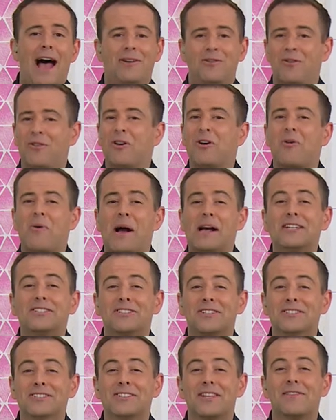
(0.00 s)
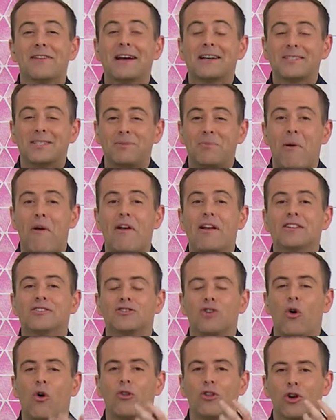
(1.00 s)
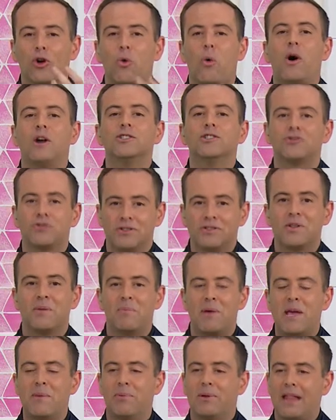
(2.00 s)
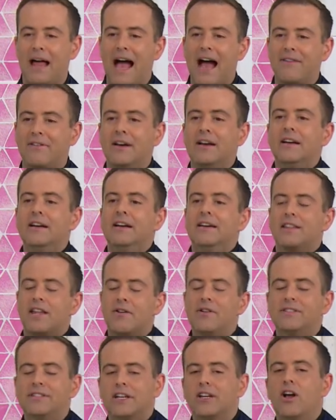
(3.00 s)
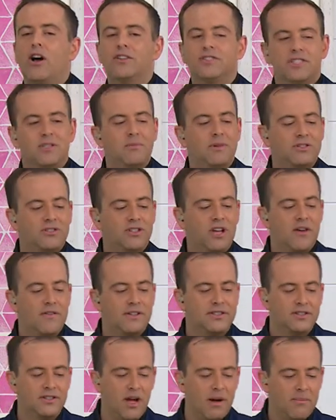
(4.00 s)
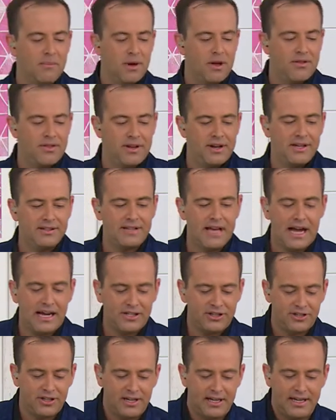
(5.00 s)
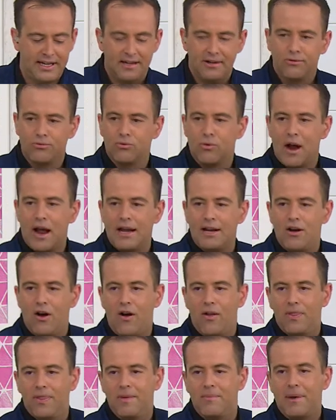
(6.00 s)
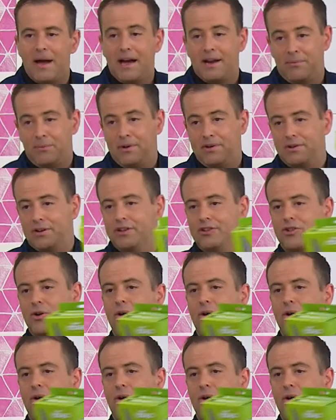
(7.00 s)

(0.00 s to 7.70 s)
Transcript: had all the questions, they've experienced all the quandaries that people have. There is a customer service number that is actually right on the back, we're going to